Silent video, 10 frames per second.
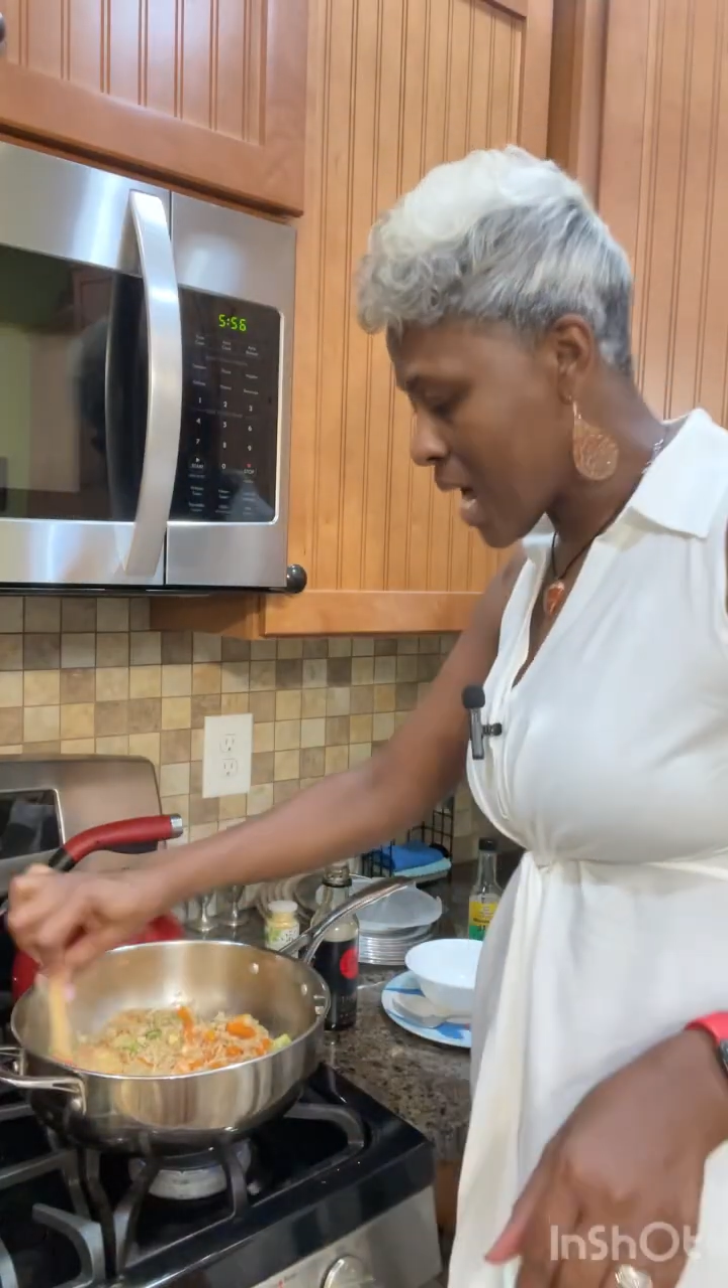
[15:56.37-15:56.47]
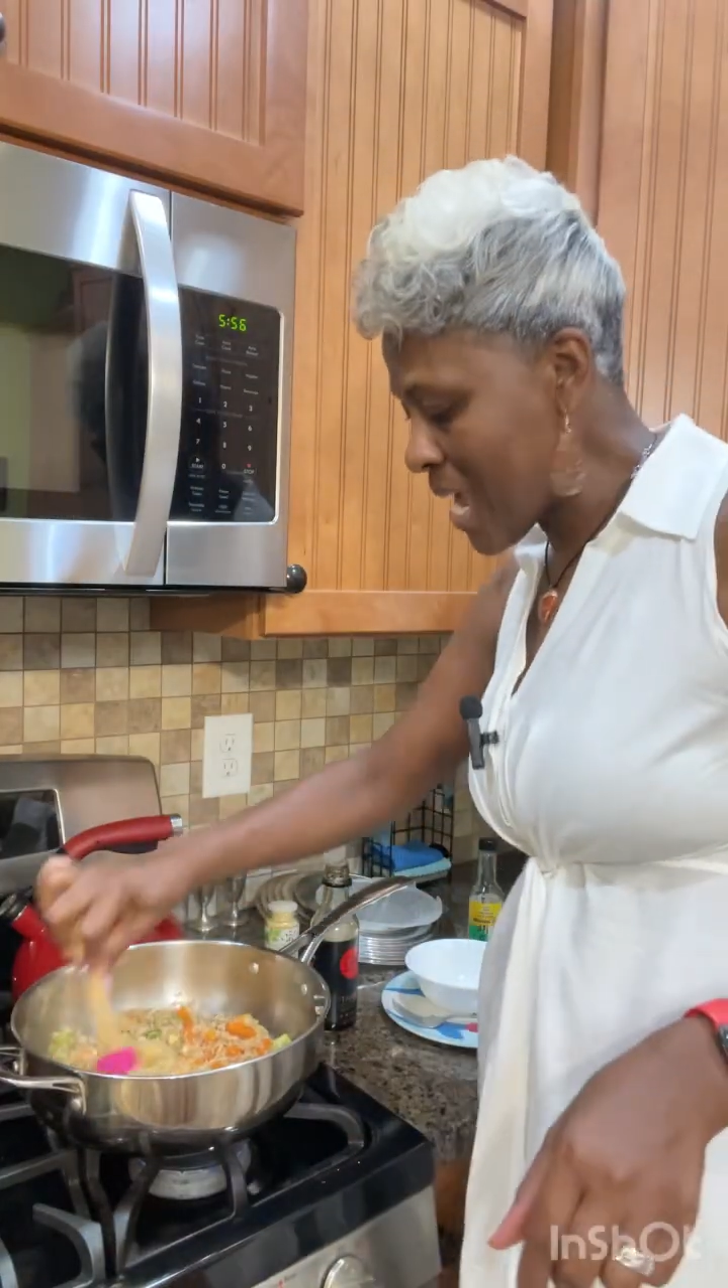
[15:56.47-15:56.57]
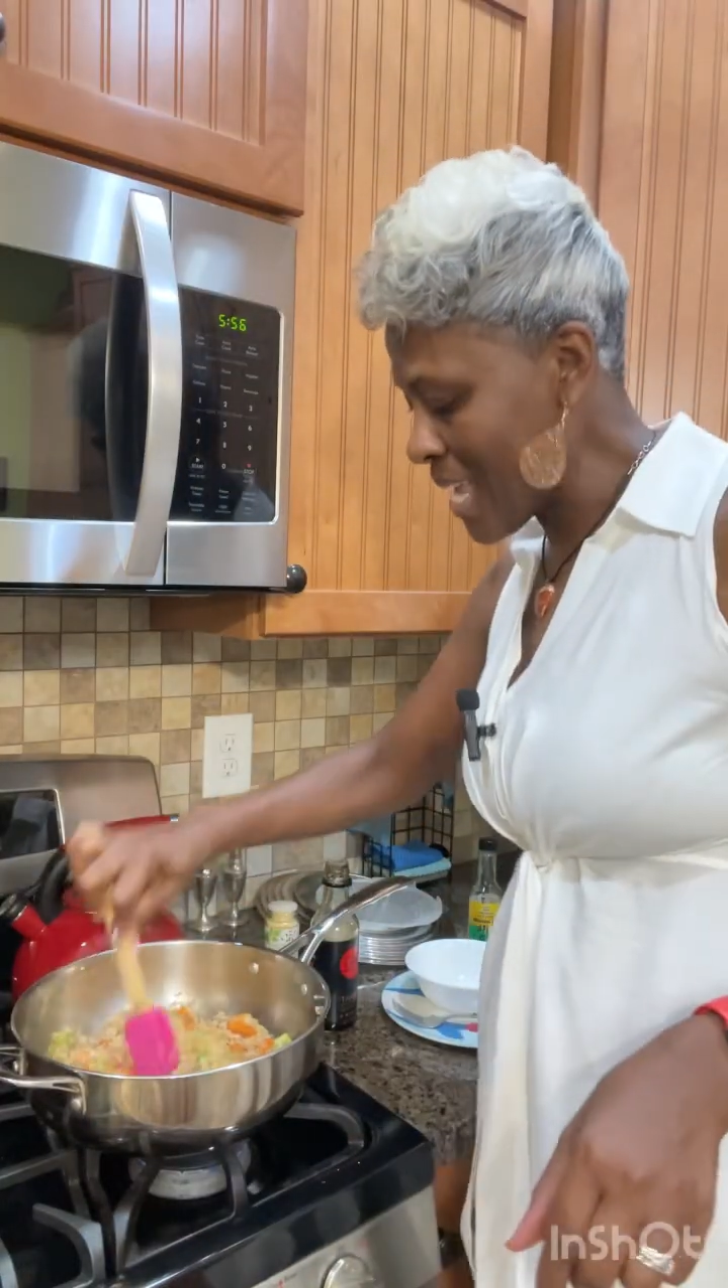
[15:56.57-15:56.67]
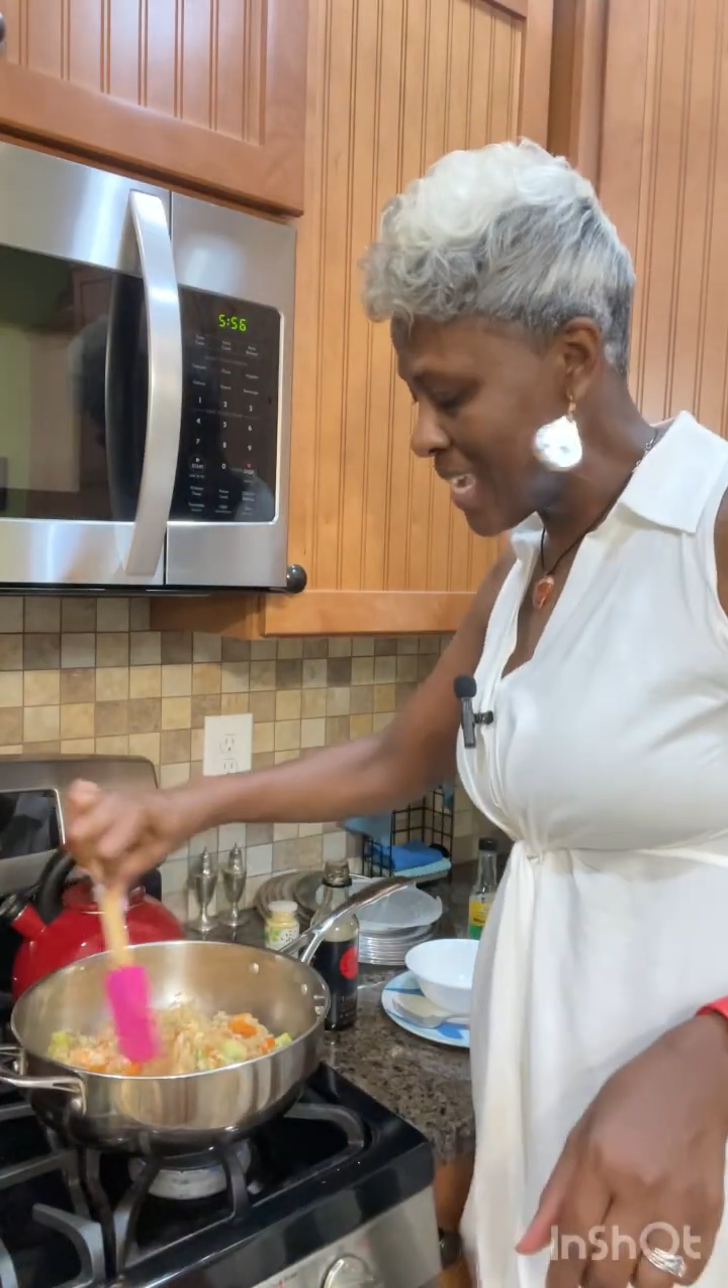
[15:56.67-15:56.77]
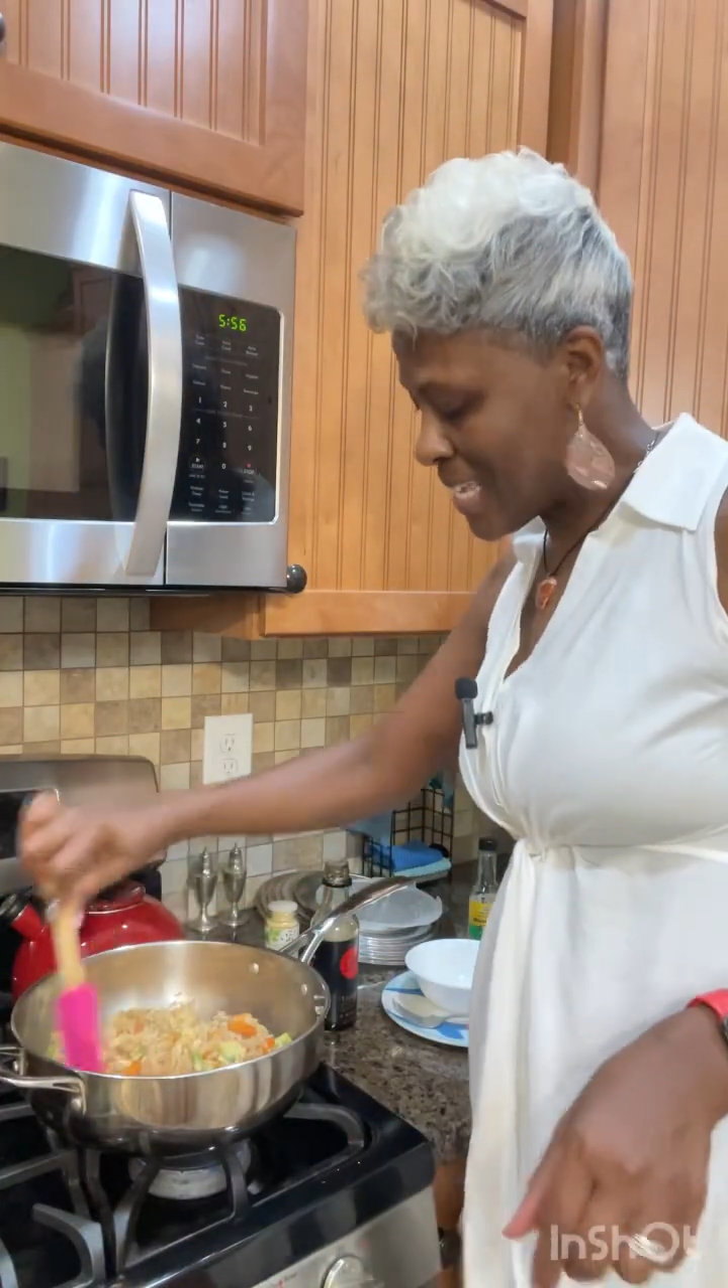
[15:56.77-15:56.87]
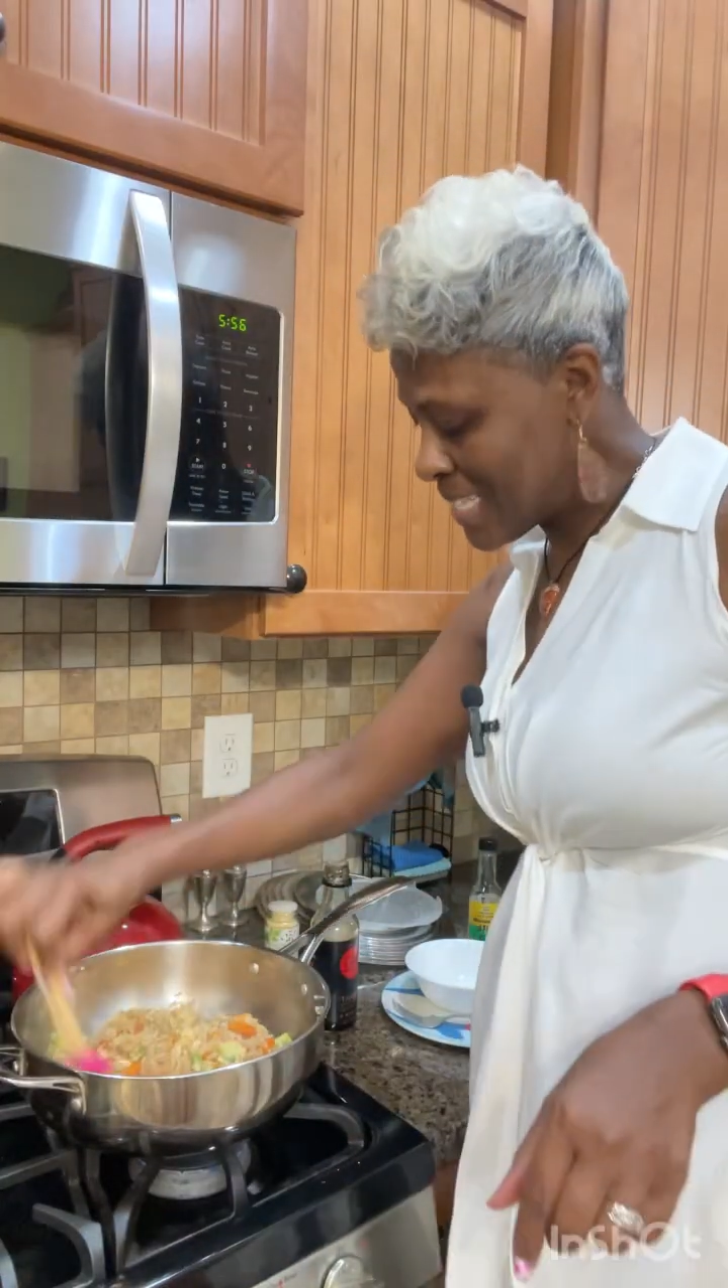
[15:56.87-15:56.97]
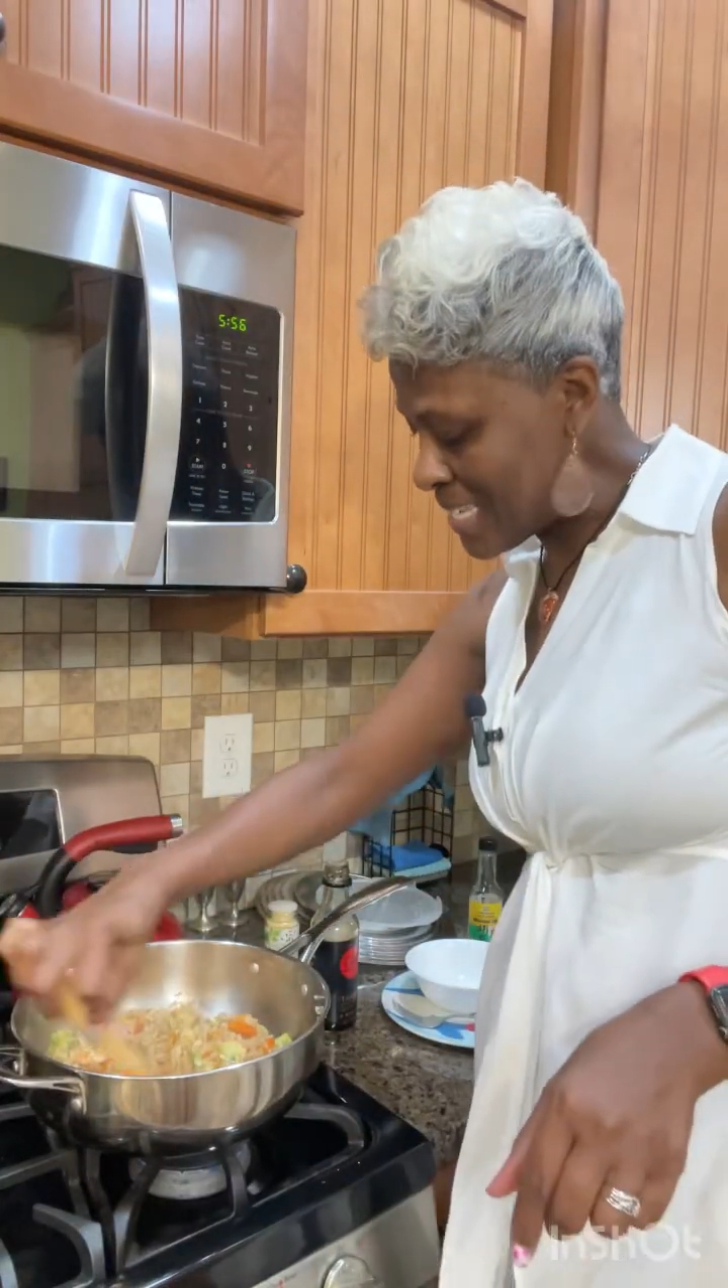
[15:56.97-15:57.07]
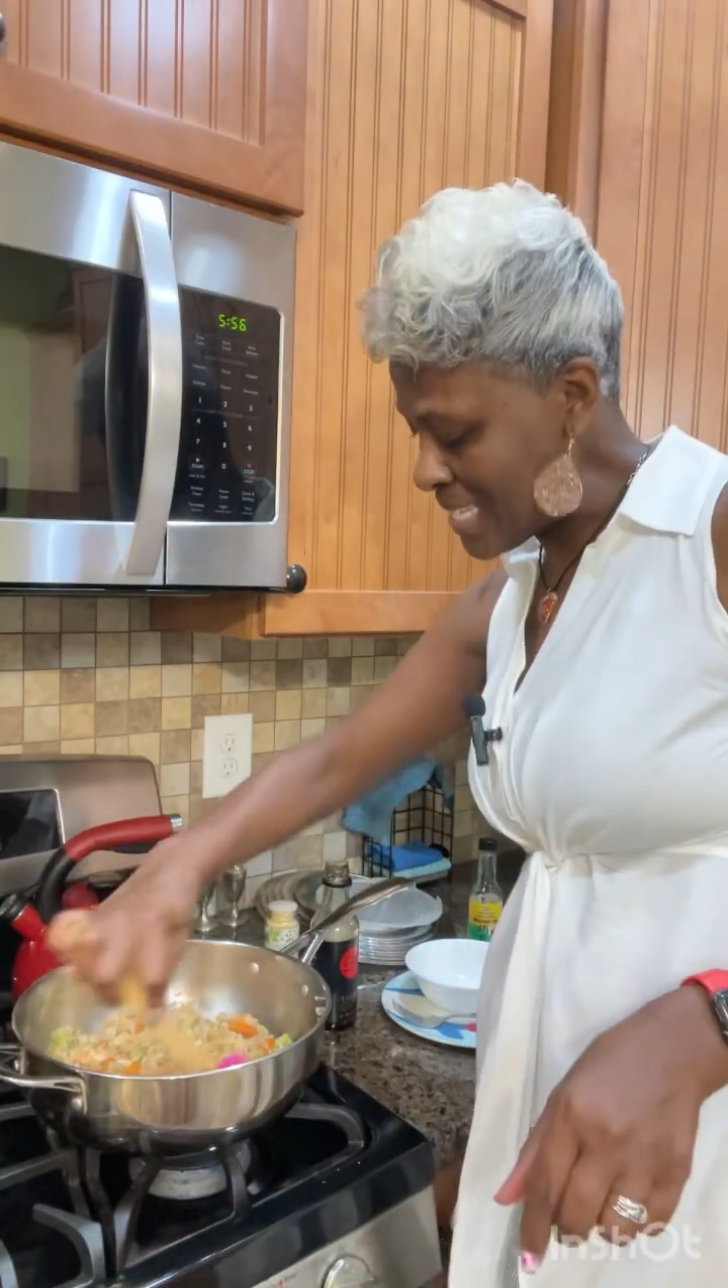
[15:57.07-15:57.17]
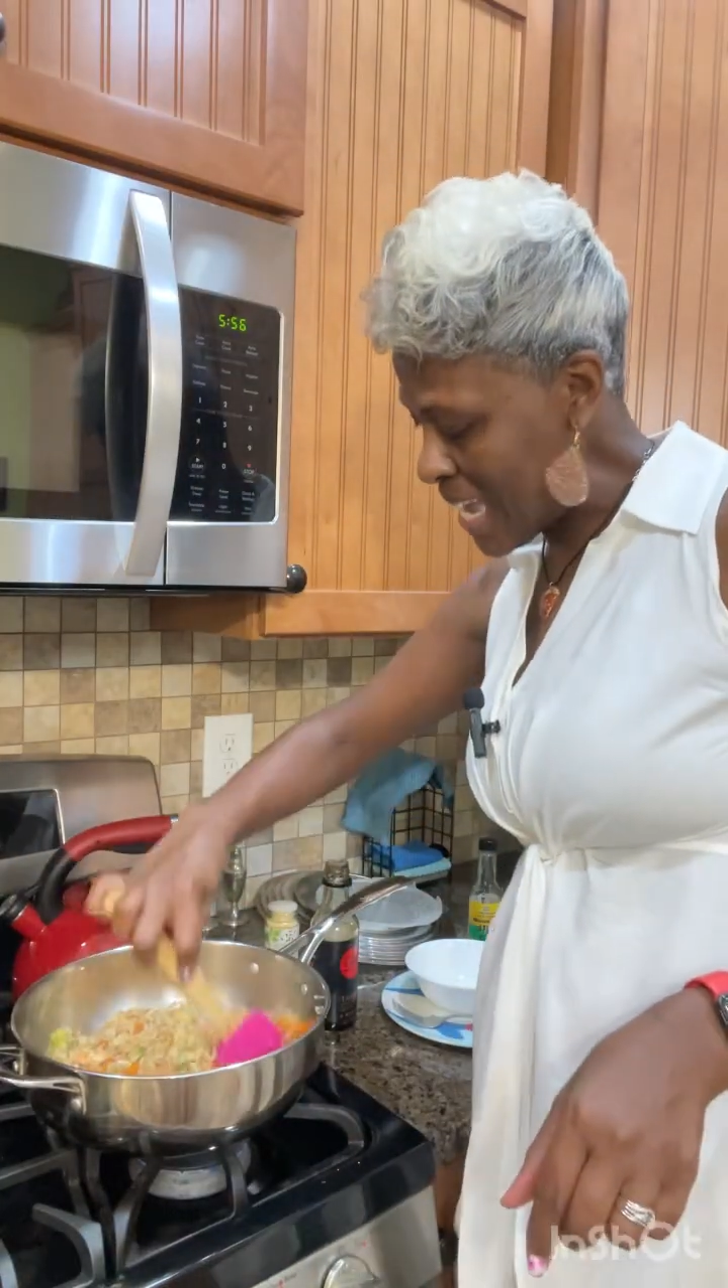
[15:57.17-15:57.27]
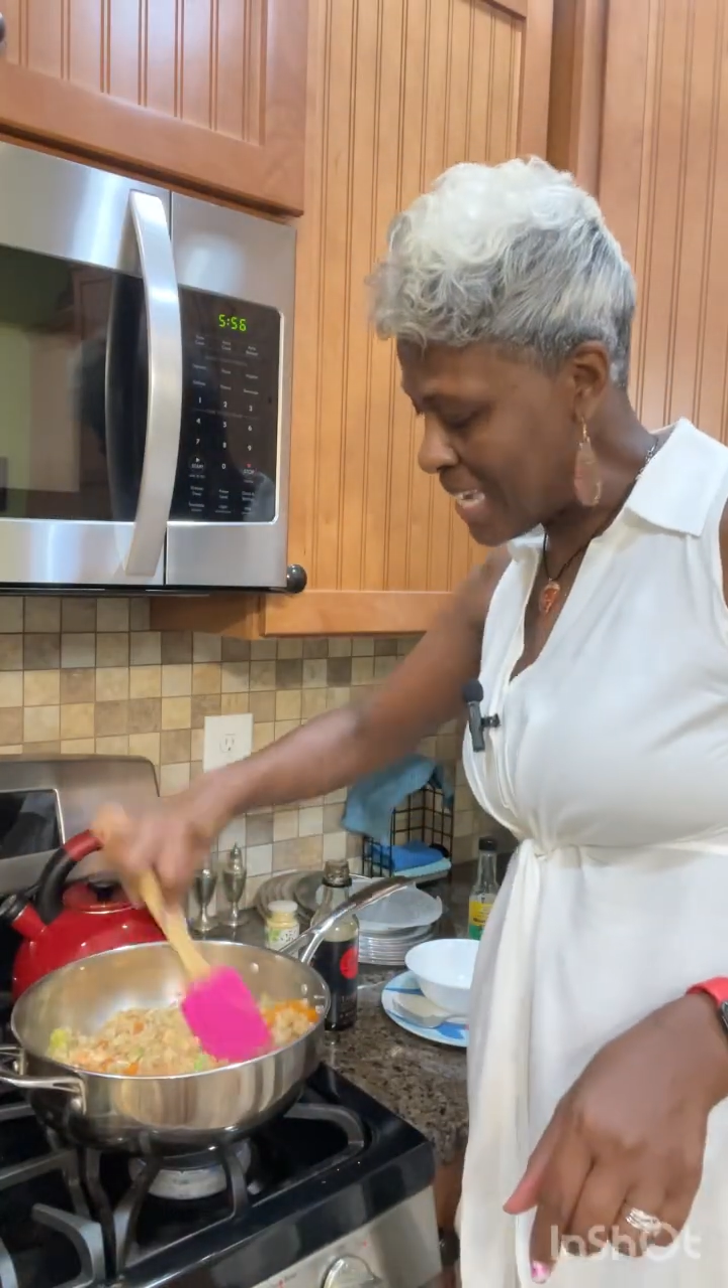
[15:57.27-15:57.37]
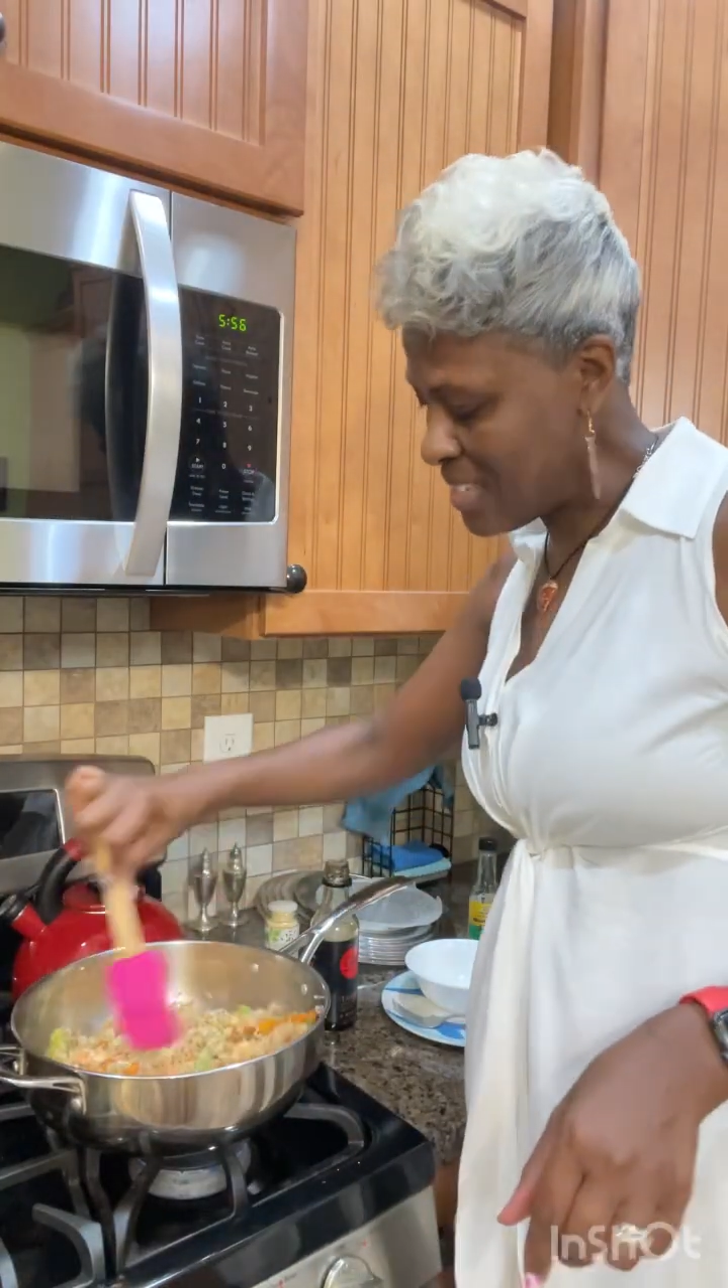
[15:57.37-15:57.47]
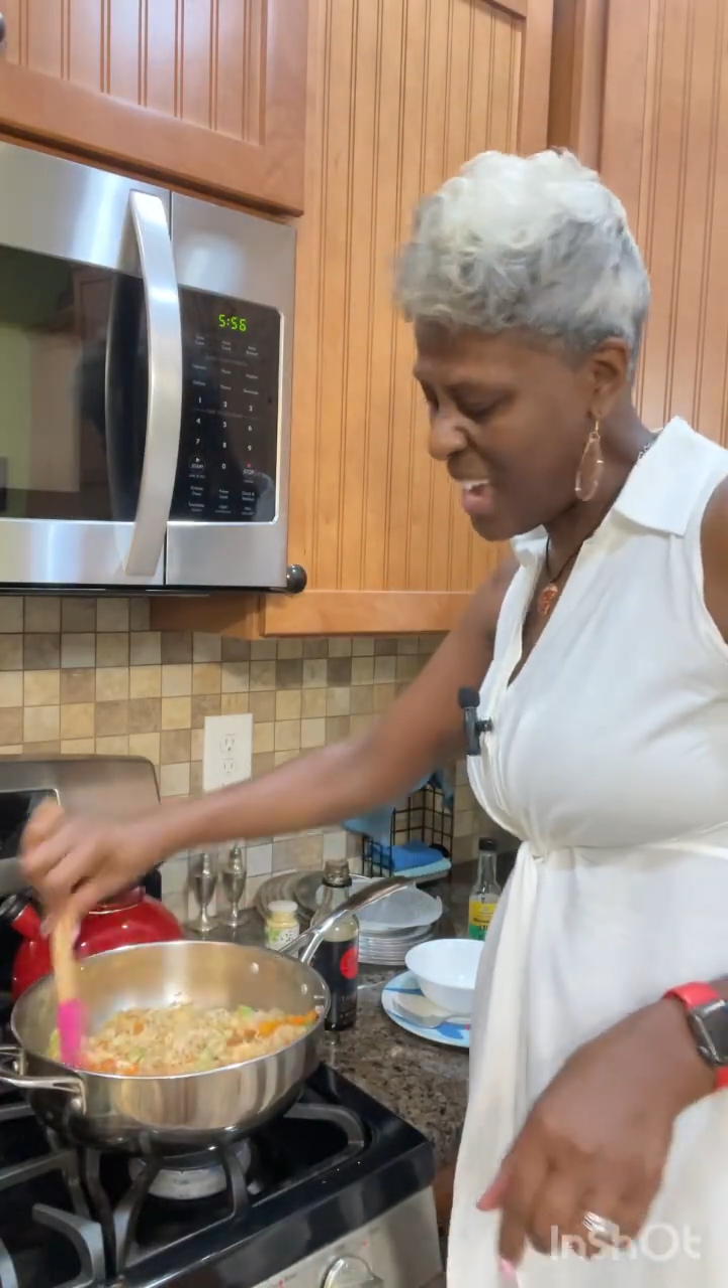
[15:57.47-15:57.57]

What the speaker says: and get to taste.